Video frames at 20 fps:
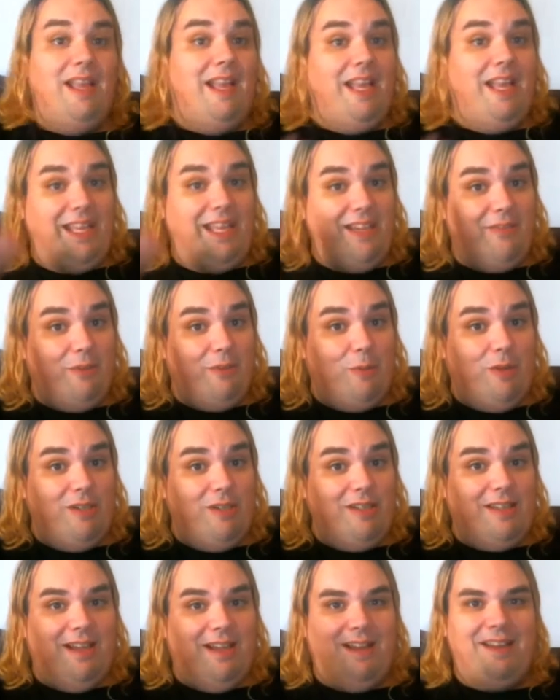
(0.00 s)
Hey
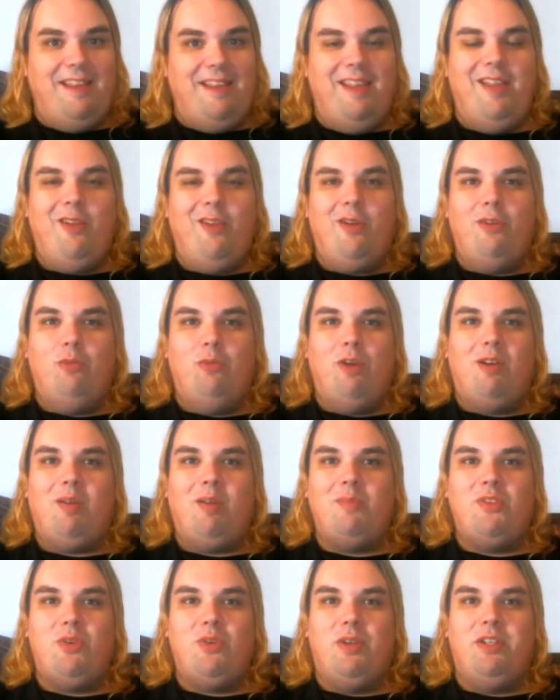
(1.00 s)
everyone, Connie here, and
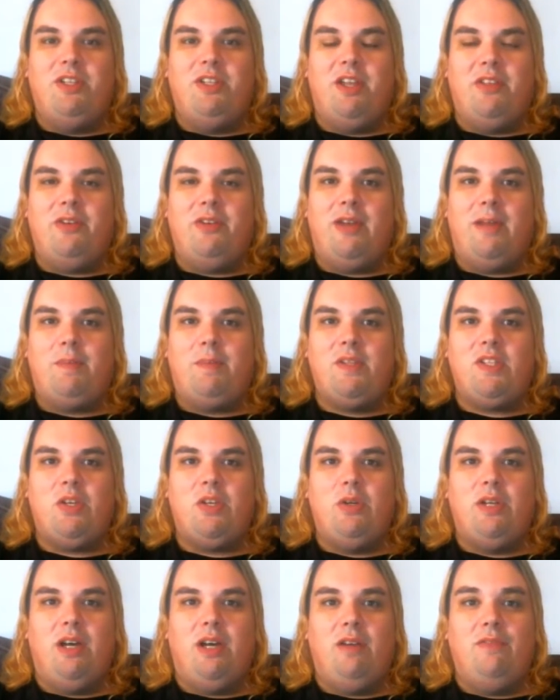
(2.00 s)
welcome to another
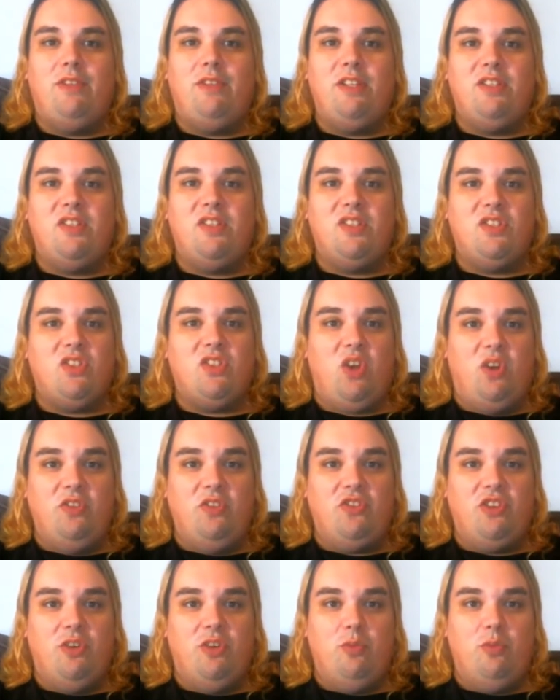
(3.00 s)
episode of
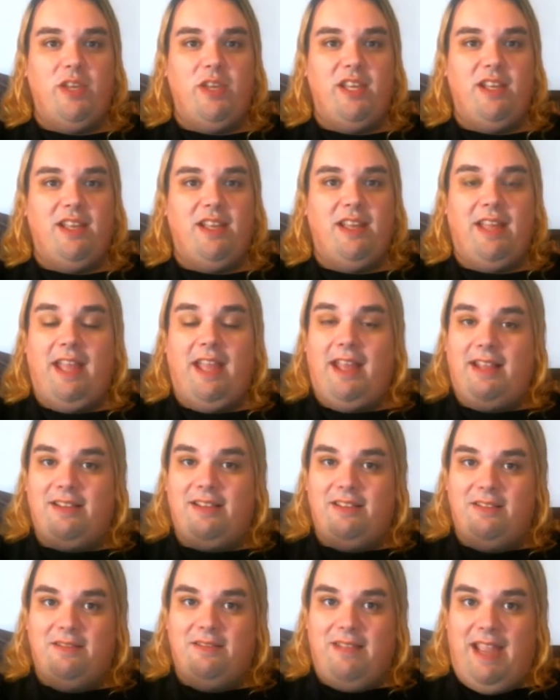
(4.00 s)
Nostalgia Week,
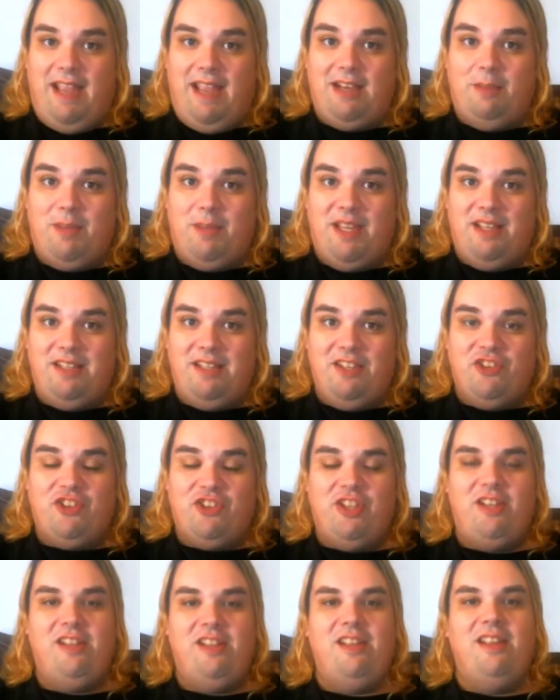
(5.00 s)
Anime
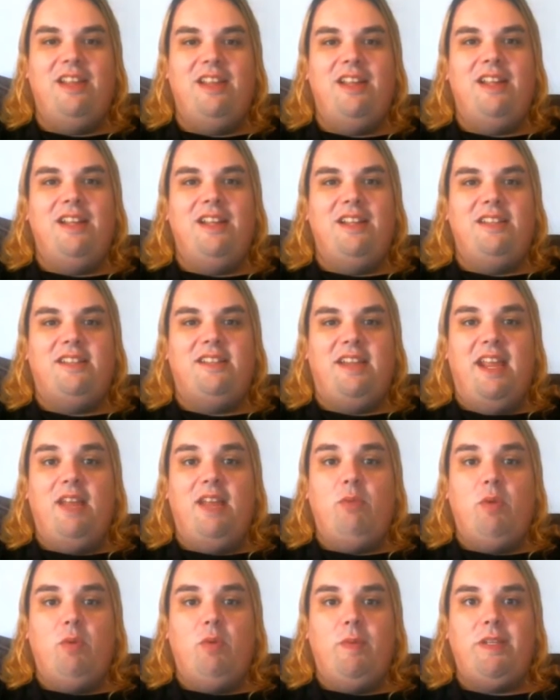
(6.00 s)
Edition. Today
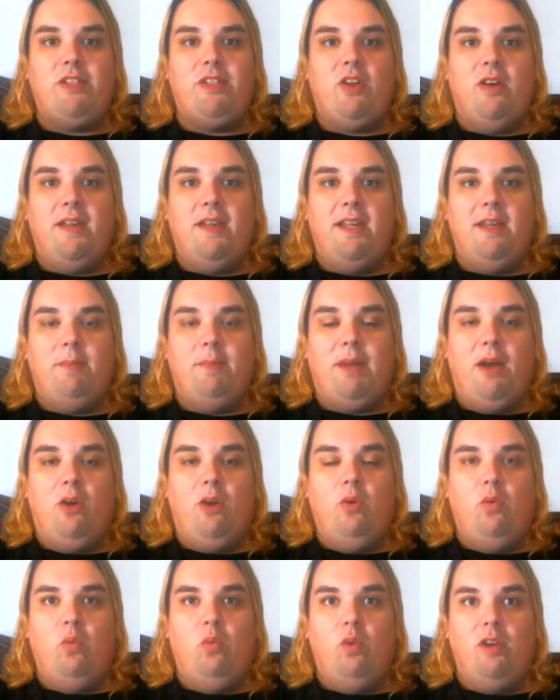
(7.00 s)
we will be talking
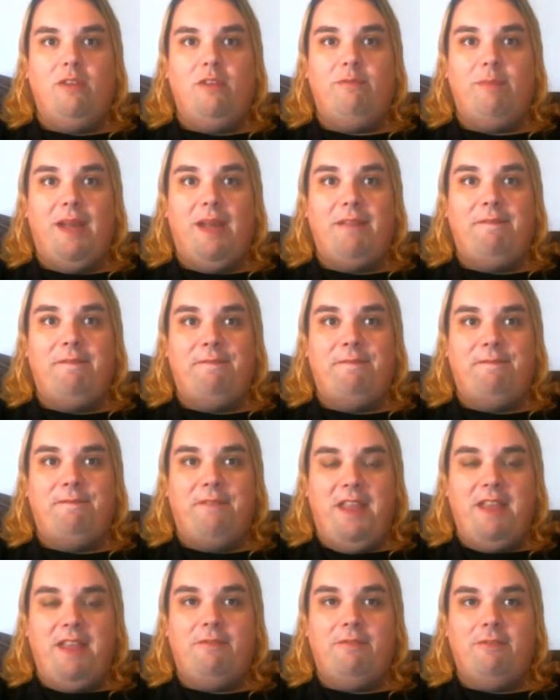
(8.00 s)
about one of my
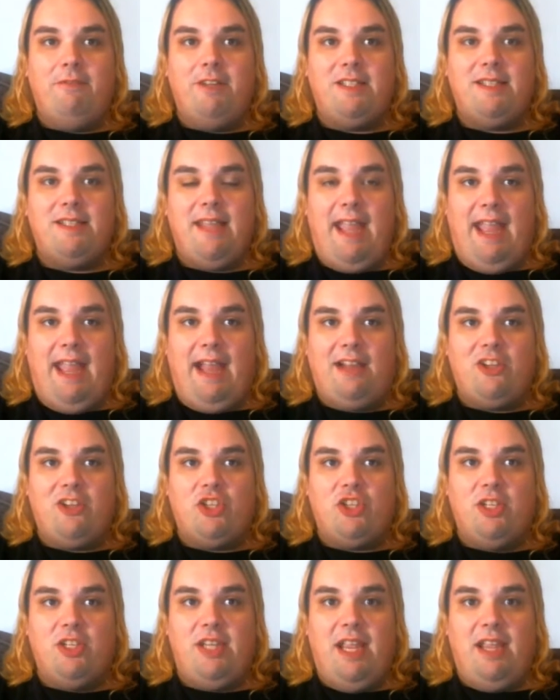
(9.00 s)
favorite
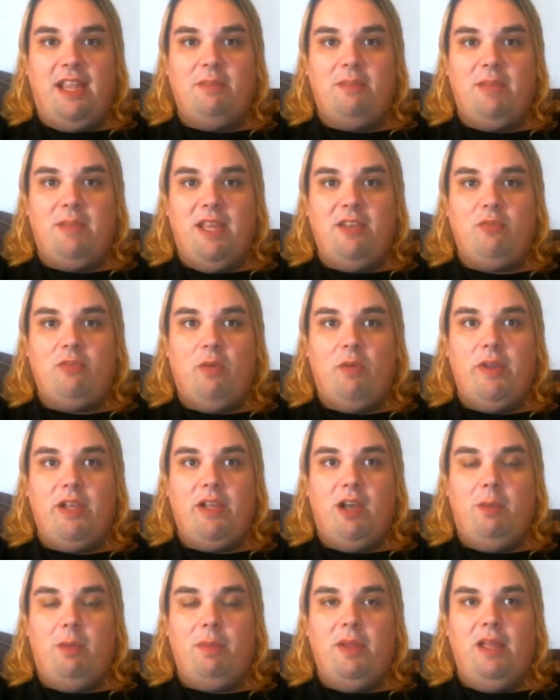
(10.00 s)
action anime growing
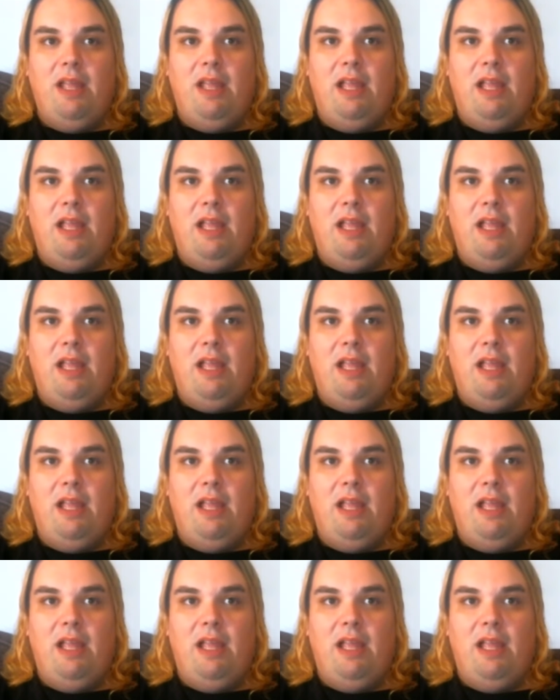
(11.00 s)
up,